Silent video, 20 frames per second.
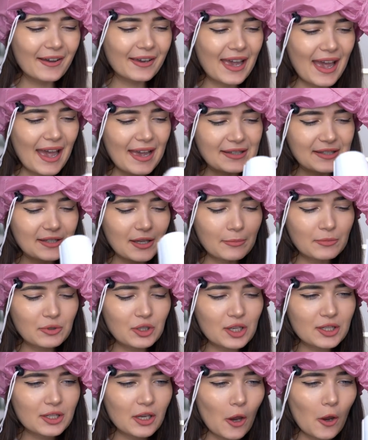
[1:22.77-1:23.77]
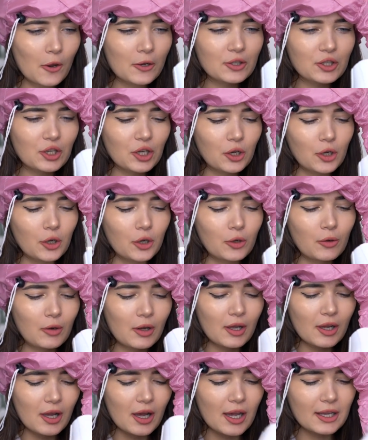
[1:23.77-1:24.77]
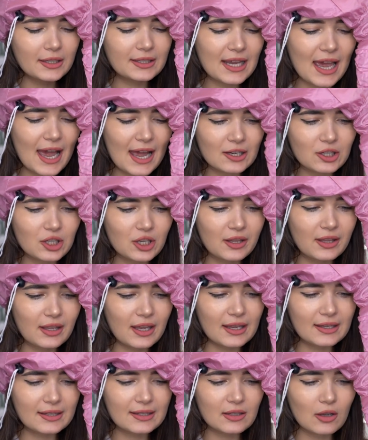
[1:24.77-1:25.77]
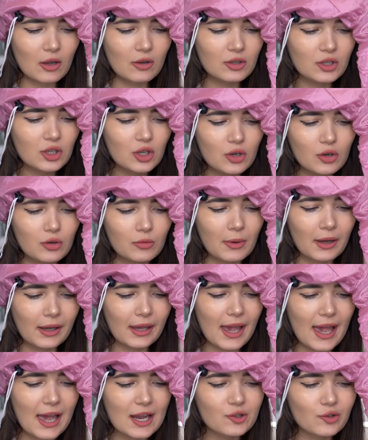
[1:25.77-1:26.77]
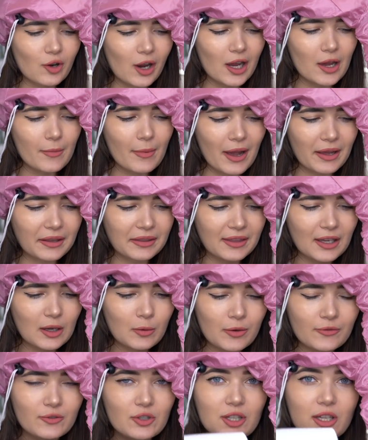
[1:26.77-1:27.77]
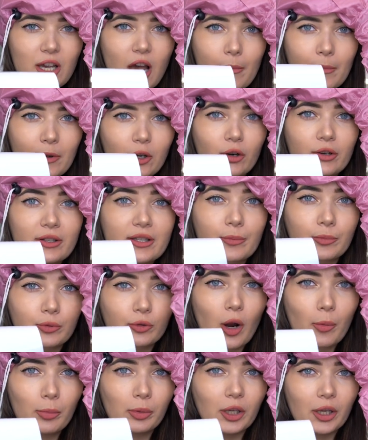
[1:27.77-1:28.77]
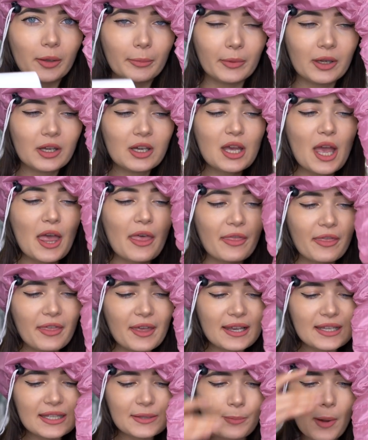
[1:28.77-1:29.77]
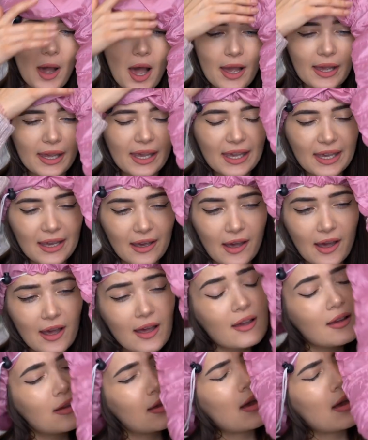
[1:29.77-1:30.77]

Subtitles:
Okay, so I'm just going to attach this onto my hairdryer, but I think we've just come across a problem. This part here,